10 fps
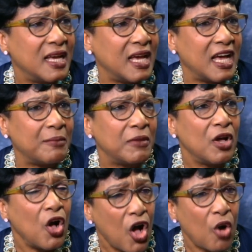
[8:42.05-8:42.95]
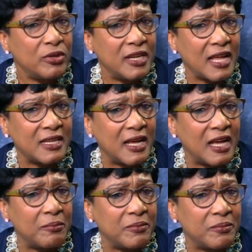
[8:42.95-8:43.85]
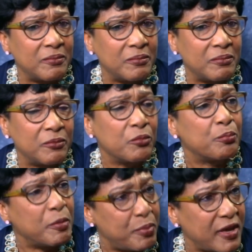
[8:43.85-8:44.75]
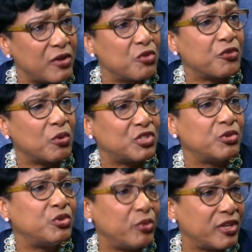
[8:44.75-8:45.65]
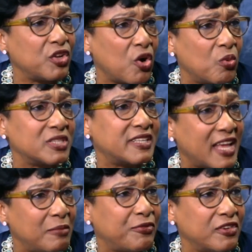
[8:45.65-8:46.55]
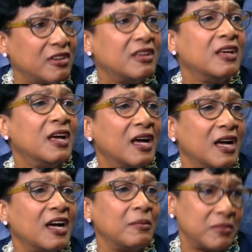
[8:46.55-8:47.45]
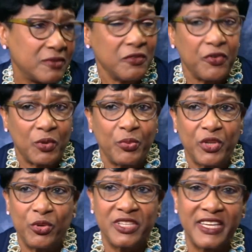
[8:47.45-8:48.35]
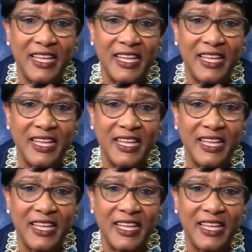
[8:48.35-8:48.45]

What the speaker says: How did that prepare you for what you're doing now? Was it helpful for what we're doing today?